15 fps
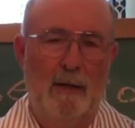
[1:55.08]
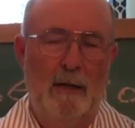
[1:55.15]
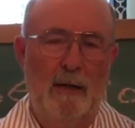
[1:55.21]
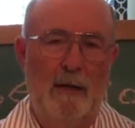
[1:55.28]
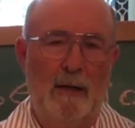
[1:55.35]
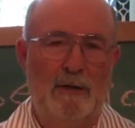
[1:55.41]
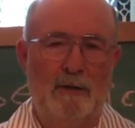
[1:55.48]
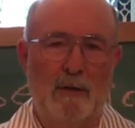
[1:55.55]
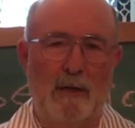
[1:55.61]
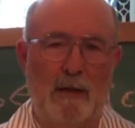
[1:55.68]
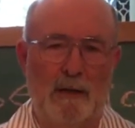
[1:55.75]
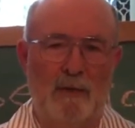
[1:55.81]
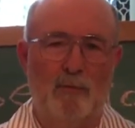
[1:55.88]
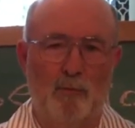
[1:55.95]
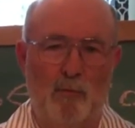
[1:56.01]

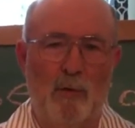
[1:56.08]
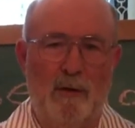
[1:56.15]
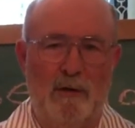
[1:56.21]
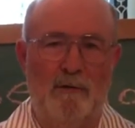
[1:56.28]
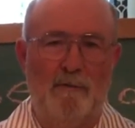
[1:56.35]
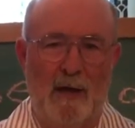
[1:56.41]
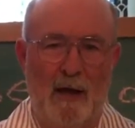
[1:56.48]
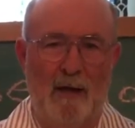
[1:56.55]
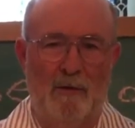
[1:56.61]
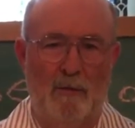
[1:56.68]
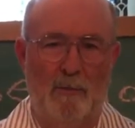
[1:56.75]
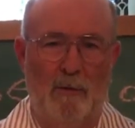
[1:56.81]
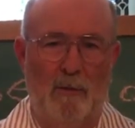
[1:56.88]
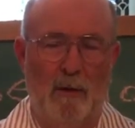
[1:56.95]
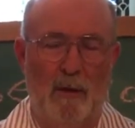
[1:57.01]
It's really
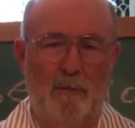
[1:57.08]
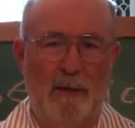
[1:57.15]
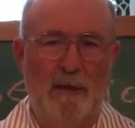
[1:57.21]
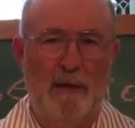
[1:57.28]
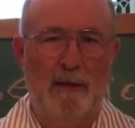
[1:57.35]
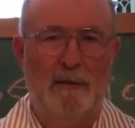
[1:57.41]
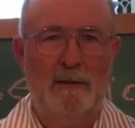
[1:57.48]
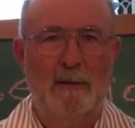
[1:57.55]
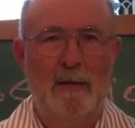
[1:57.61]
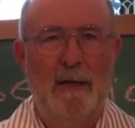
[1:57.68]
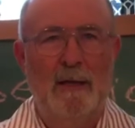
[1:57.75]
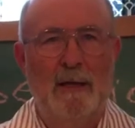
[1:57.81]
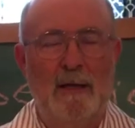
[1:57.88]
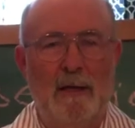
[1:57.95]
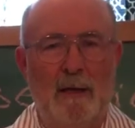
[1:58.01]
valuable because
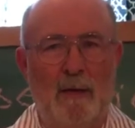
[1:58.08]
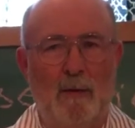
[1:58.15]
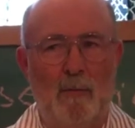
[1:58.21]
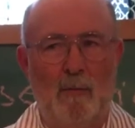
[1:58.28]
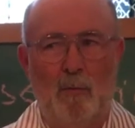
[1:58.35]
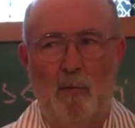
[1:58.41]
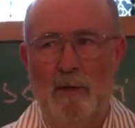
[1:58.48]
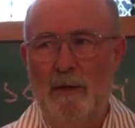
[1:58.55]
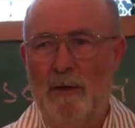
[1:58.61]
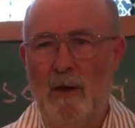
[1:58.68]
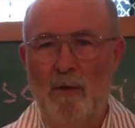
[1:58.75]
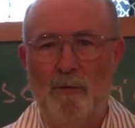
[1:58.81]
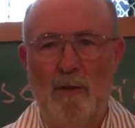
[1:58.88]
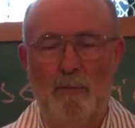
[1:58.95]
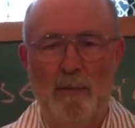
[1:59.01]
we
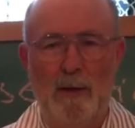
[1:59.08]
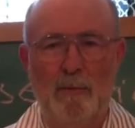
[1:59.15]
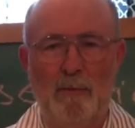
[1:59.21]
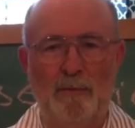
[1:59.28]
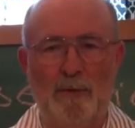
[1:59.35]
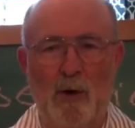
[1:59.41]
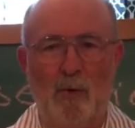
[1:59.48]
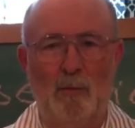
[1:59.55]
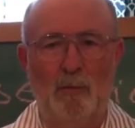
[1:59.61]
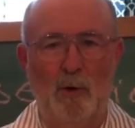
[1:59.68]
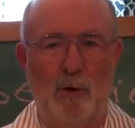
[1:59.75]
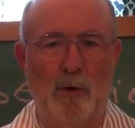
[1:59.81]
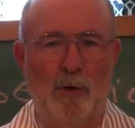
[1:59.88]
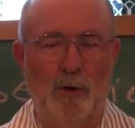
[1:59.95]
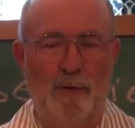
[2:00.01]
know that people don't
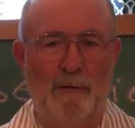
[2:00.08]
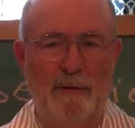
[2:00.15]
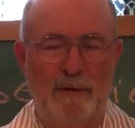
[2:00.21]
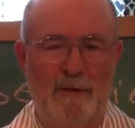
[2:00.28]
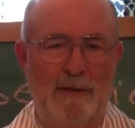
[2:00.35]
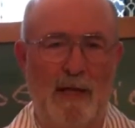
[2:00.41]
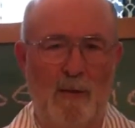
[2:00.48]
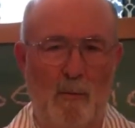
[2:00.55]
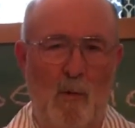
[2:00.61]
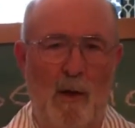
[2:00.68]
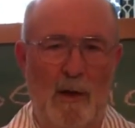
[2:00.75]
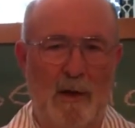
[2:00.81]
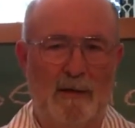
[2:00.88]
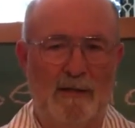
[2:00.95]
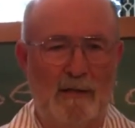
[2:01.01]
learn the same
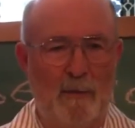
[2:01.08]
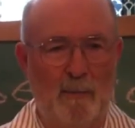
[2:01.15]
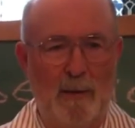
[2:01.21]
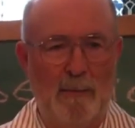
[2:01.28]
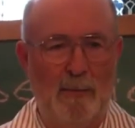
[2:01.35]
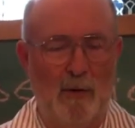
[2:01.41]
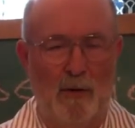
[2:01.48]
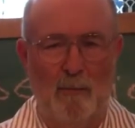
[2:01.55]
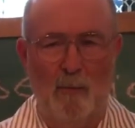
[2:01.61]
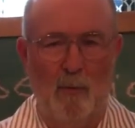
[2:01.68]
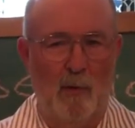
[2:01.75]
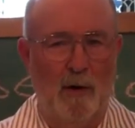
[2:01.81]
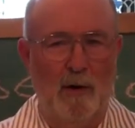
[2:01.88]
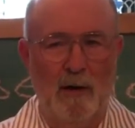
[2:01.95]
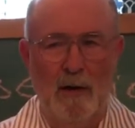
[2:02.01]
way. Some people are more